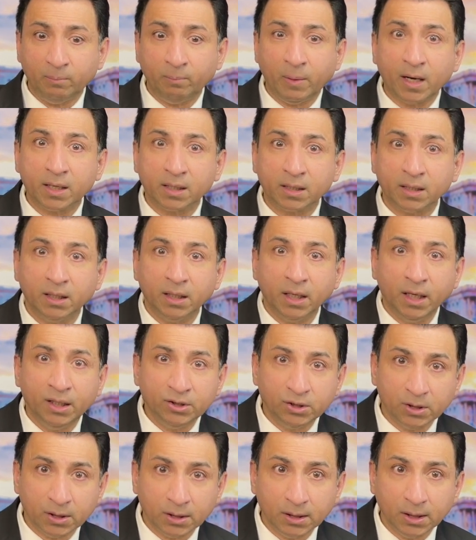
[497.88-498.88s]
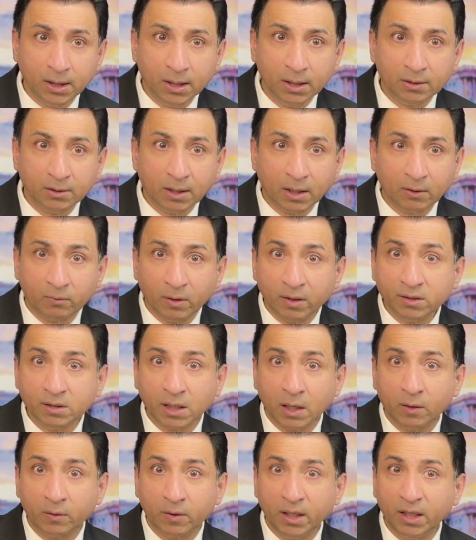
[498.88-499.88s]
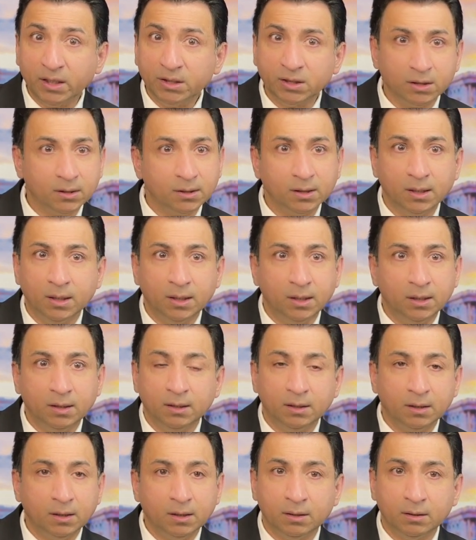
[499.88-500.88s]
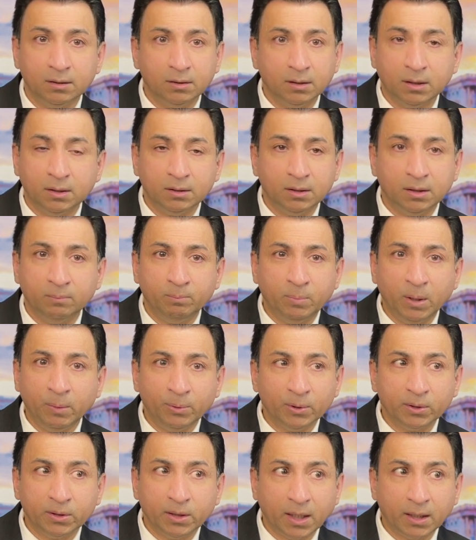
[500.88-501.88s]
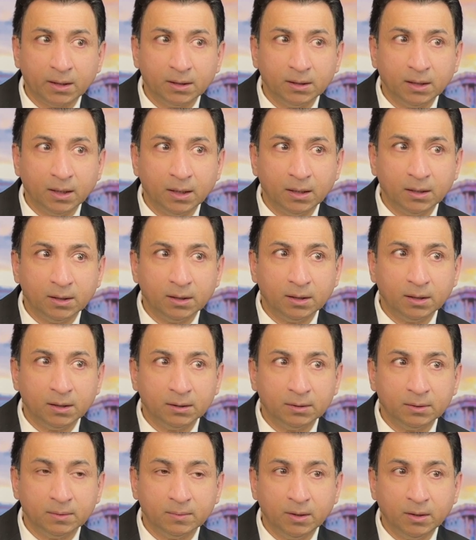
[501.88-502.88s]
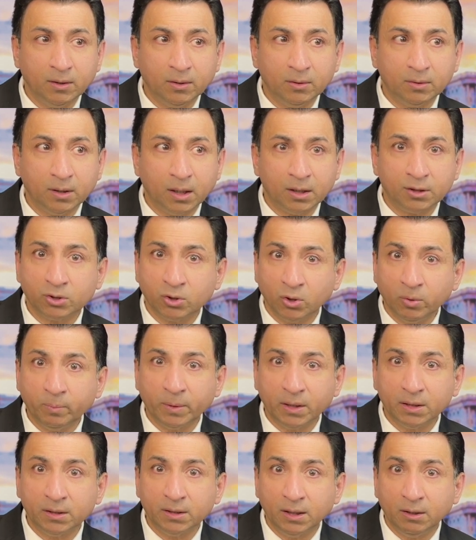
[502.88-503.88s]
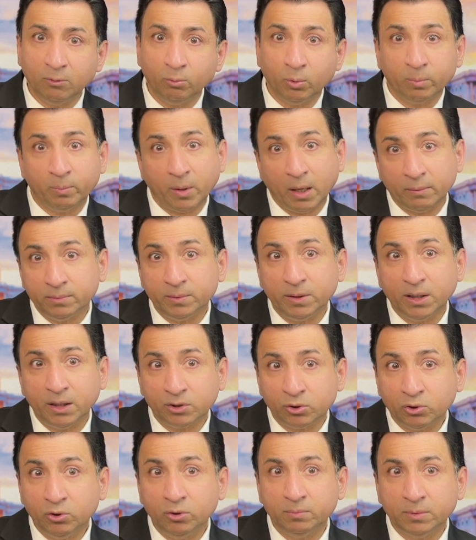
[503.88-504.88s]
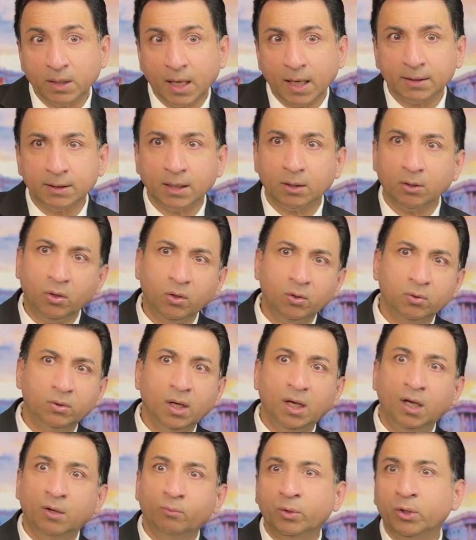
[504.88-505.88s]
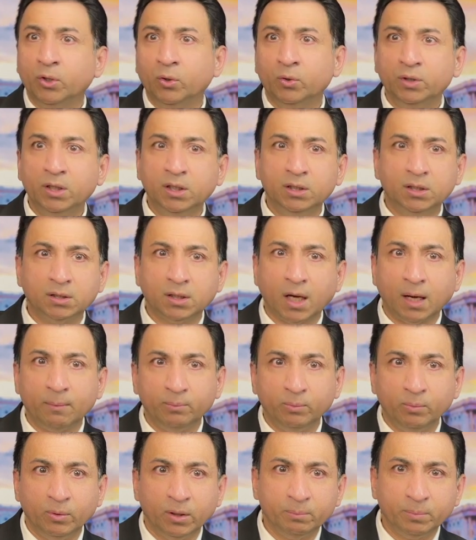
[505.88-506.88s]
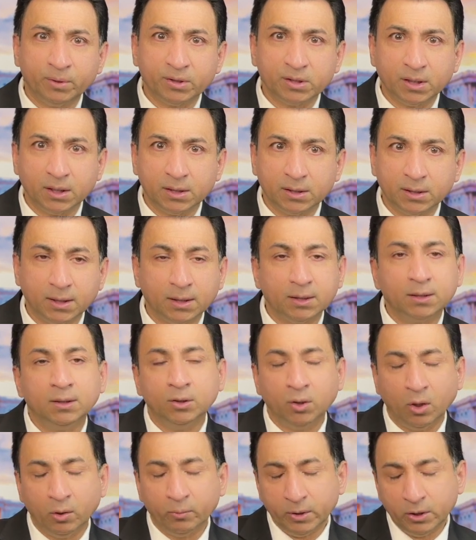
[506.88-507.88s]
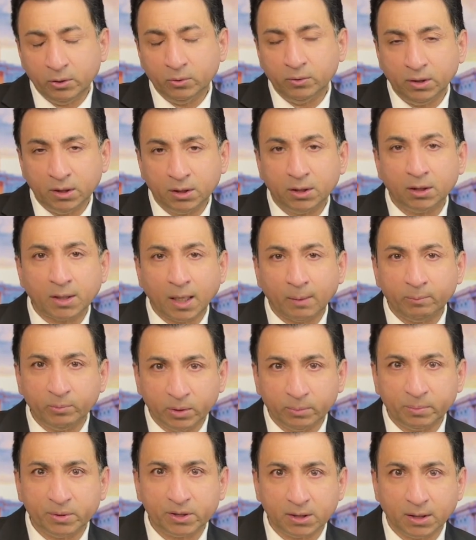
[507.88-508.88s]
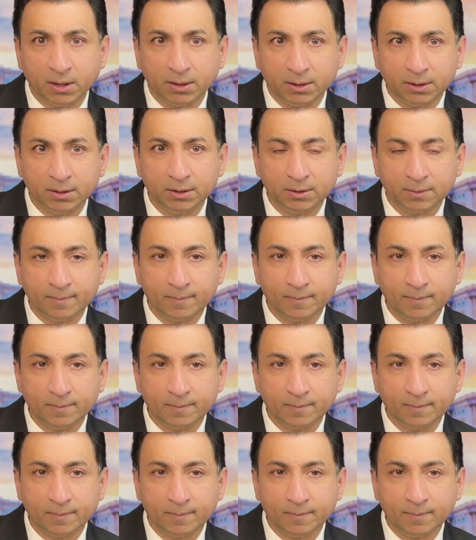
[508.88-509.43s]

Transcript: part of the engine that runs our nation. People that are stupid would probably assume that we don't need the top 1% there. No, we do need the top 1%.